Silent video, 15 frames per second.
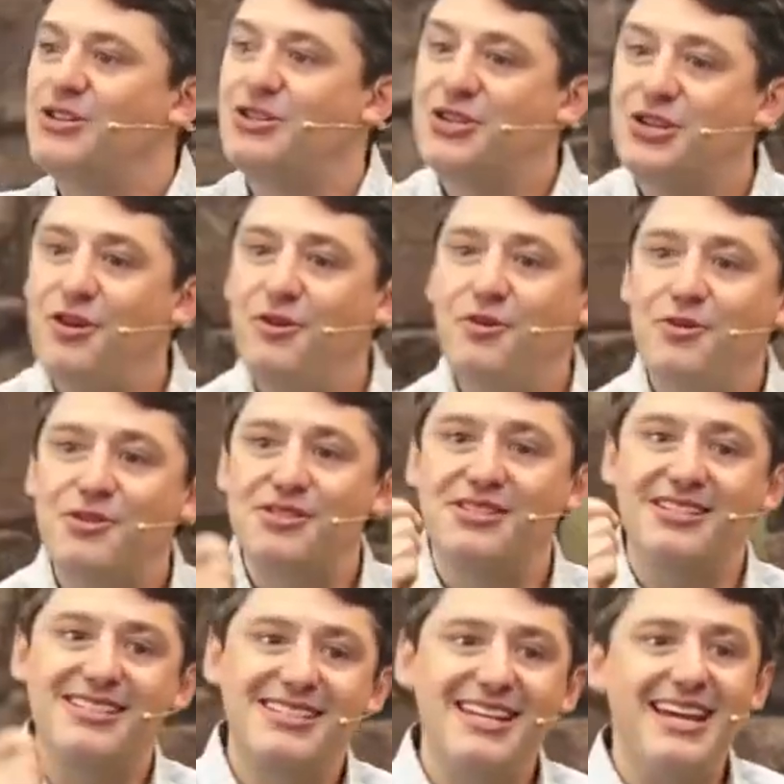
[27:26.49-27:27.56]
choose
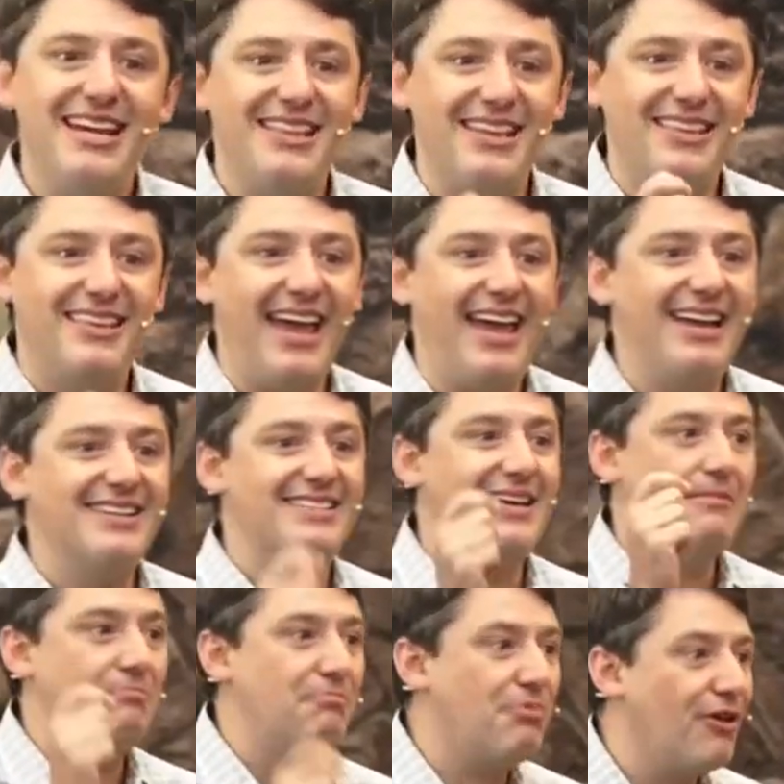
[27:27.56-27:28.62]
to see the things
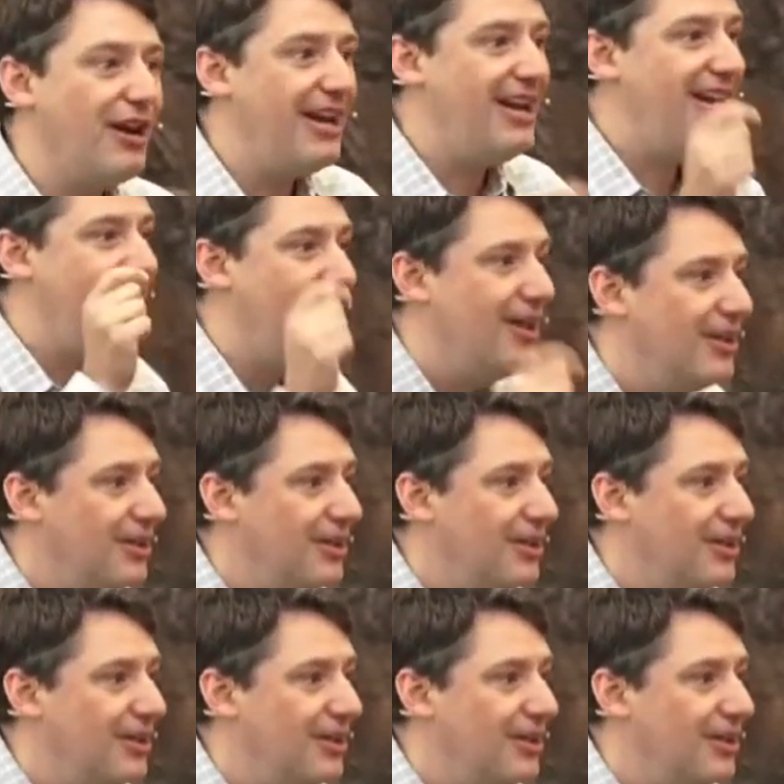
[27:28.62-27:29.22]
that bring